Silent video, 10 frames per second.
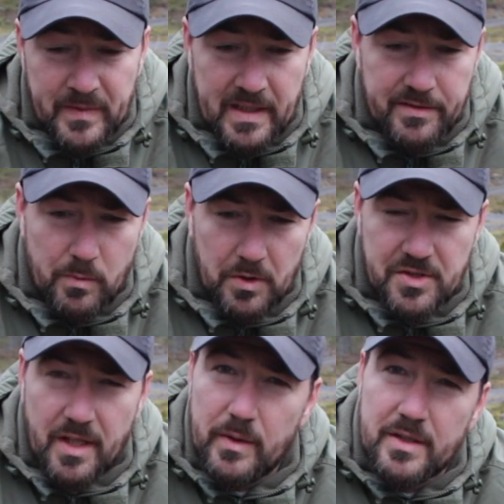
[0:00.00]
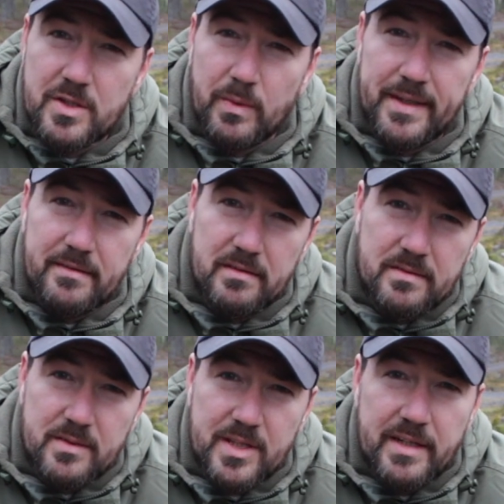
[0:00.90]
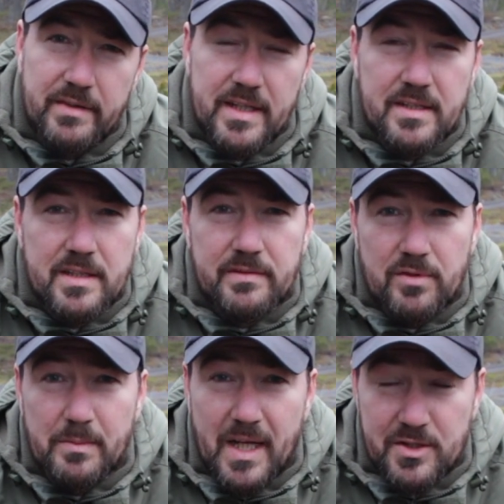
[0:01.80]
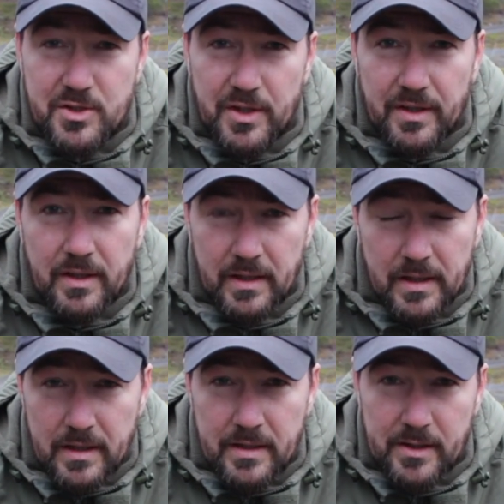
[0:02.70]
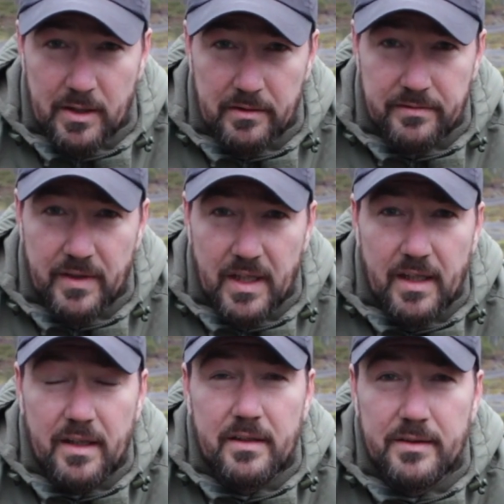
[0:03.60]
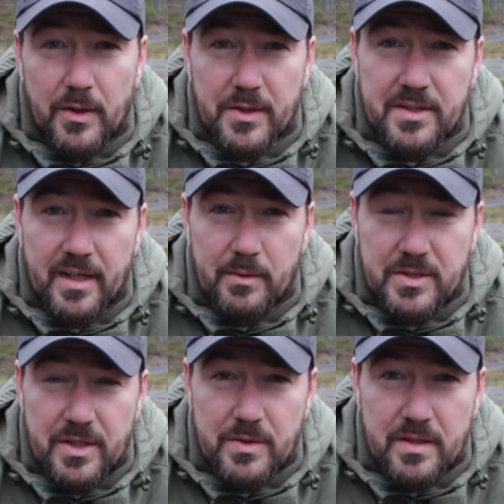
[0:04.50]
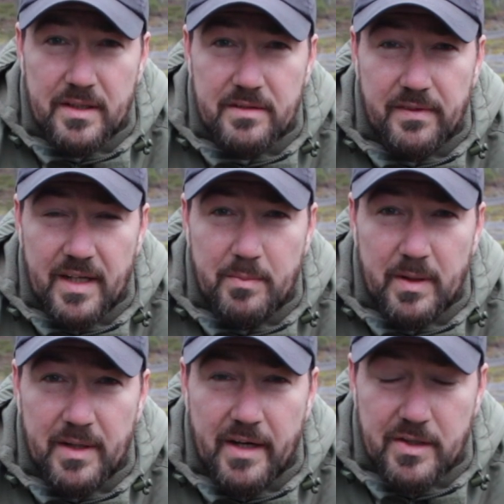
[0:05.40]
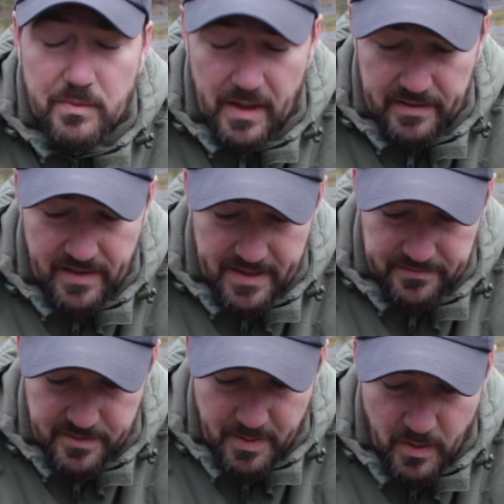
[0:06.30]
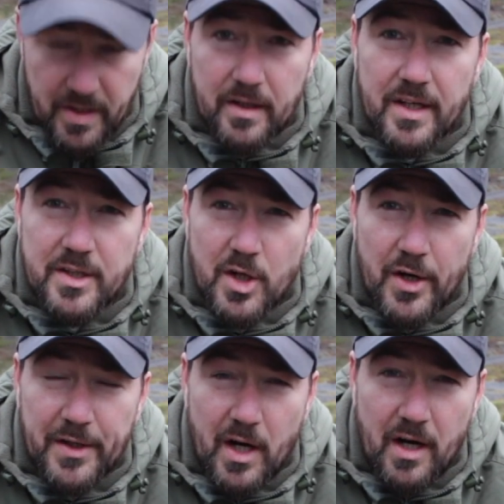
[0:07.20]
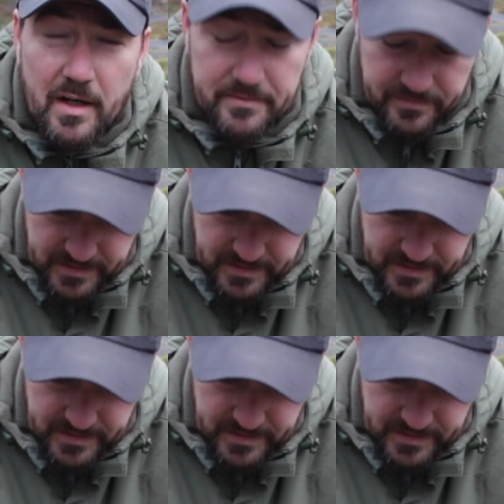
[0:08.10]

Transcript: If you watched our Sweden series from last year, you'll have noticed that I was using this fire pit there as well. I've had it for about a year and a half,